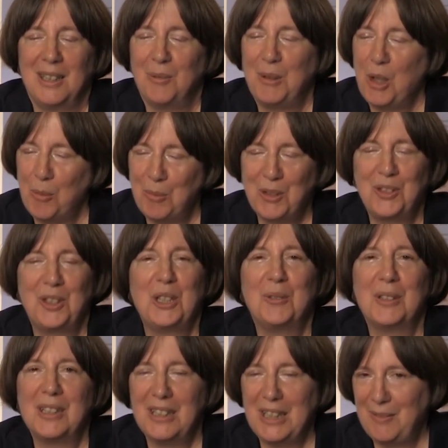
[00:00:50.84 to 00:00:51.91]
We hope to see you
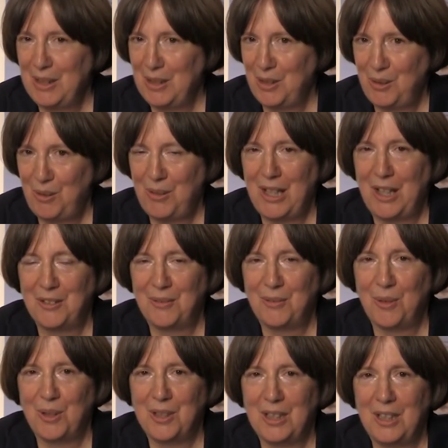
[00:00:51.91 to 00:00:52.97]
in Cleveland in
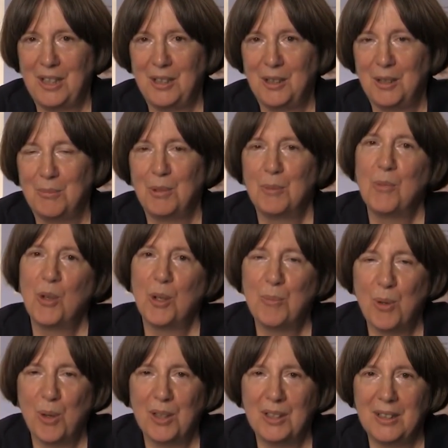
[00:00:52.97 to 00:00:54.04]
2014, but more
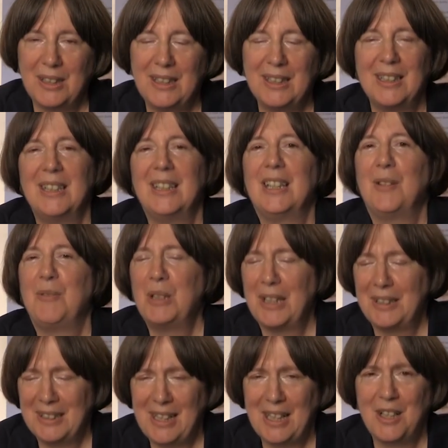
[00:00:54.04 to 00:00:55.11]
importantly, if you'd
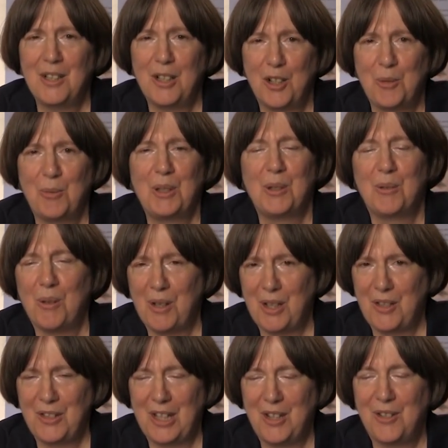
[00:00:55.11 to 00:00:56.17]
like to get in touch with your
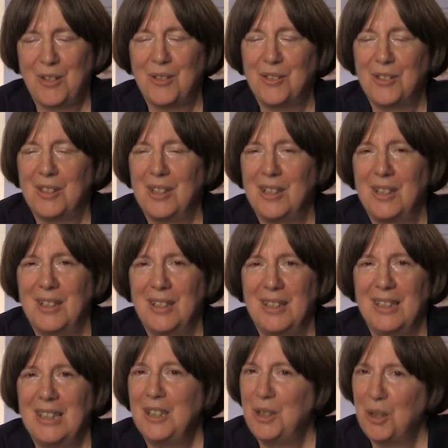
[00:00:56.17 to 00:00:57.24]
organizations
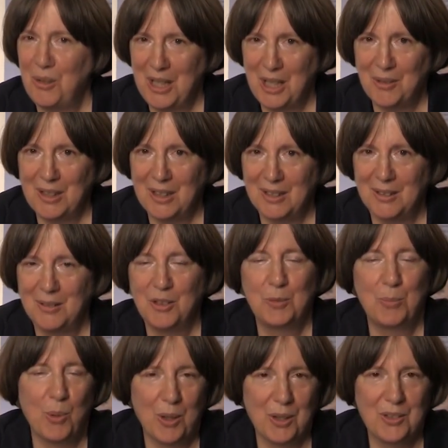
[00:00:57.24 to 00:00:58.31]
in your area,
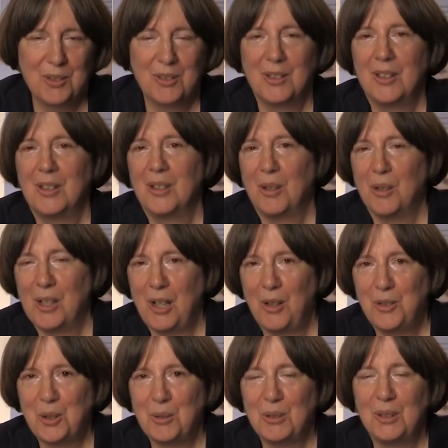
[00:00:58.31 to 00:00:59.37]
sports or
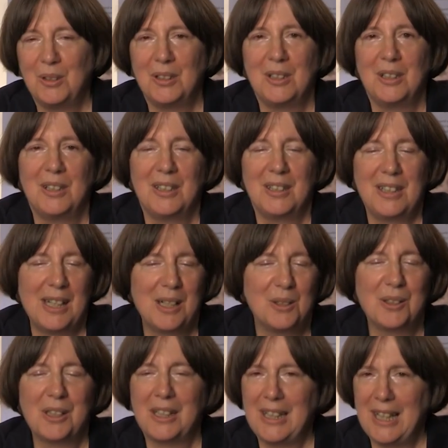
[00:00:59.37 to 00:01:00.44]
cultural, take a
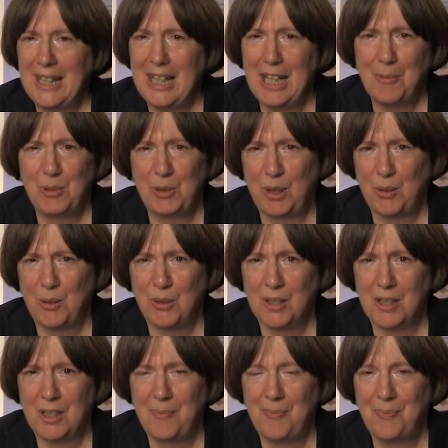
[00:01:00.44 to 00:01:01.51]
look at
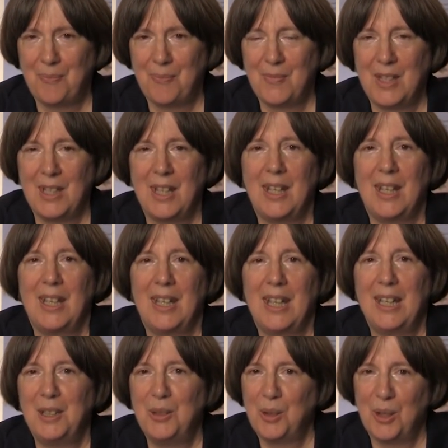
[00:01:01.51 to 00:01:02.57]
gaygames.org.
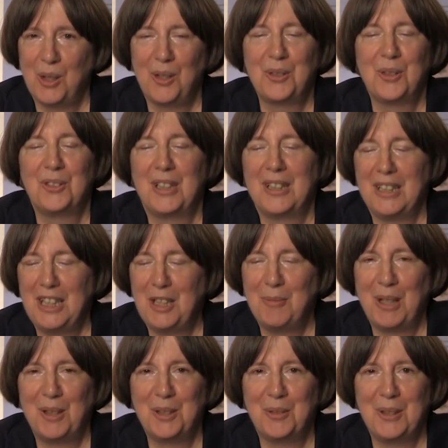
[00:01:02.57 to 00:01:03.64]
And you can also send an
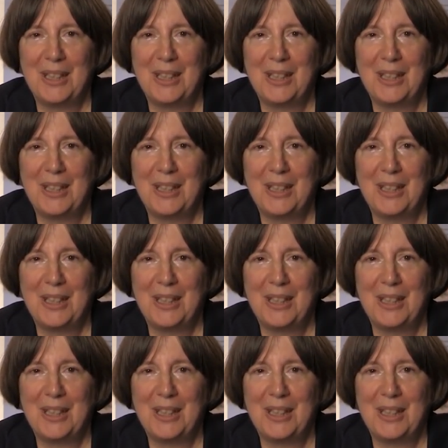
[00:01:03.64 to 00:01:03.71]
email to